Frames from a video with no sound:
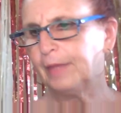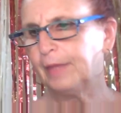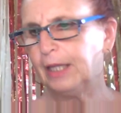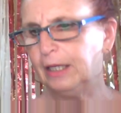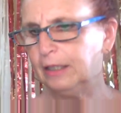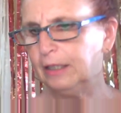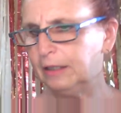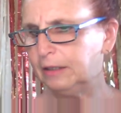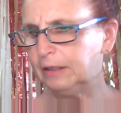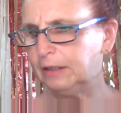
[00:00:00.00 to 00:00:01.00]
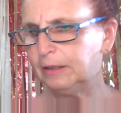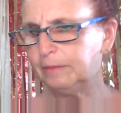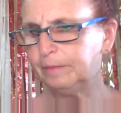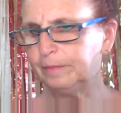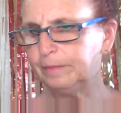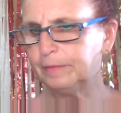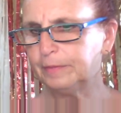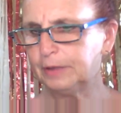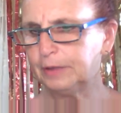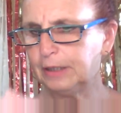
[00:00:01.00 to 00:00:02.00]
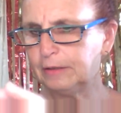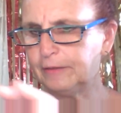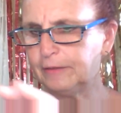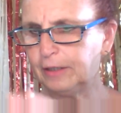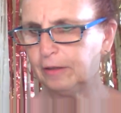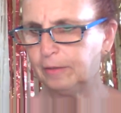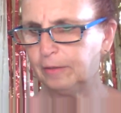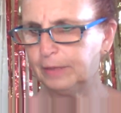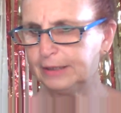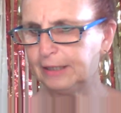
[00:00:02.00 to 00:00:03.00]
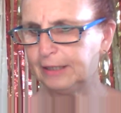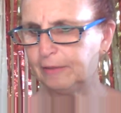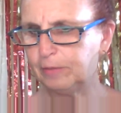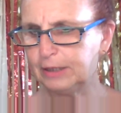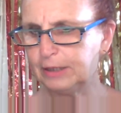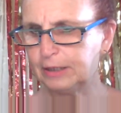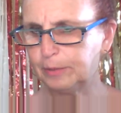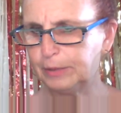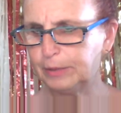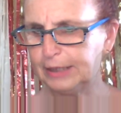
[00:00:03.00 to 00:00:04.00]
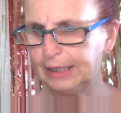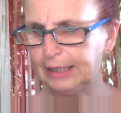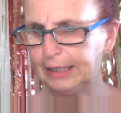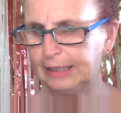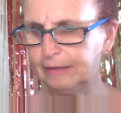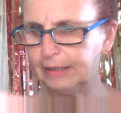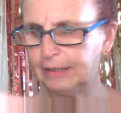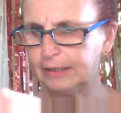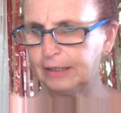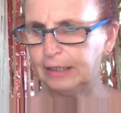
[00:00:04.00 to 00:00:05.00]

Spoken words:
What else have I got? My save ones, it's particularly nice.